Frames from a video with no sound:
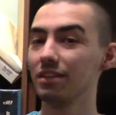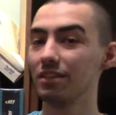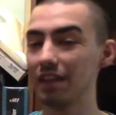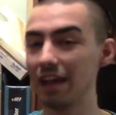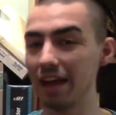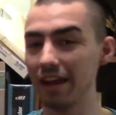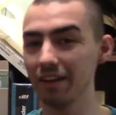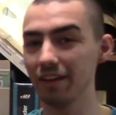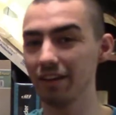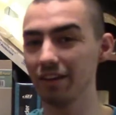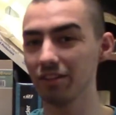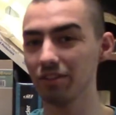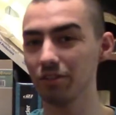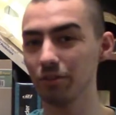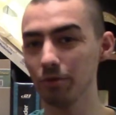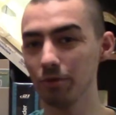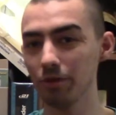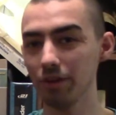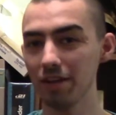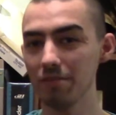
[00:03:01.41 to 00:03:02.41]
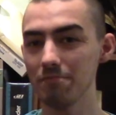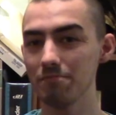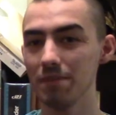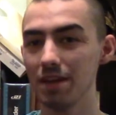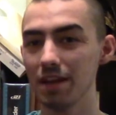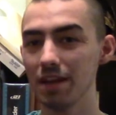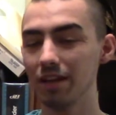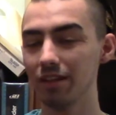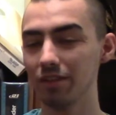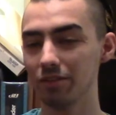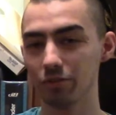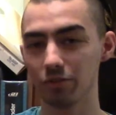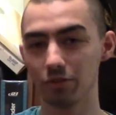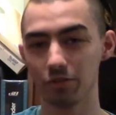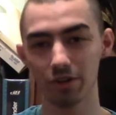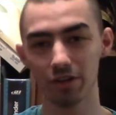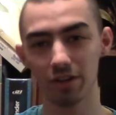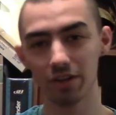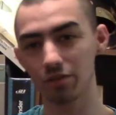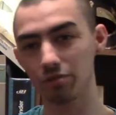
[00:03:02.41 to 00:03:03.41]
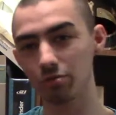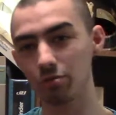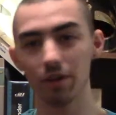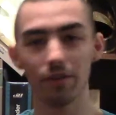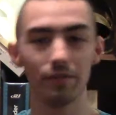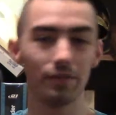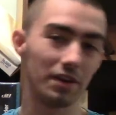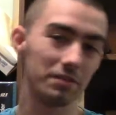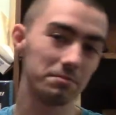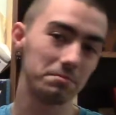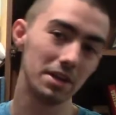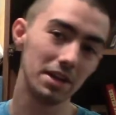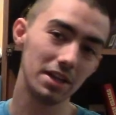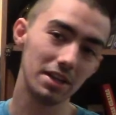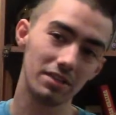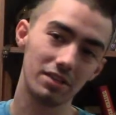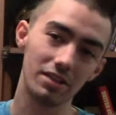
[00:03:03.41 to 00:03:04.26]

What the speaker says: that 30 to 25 minutes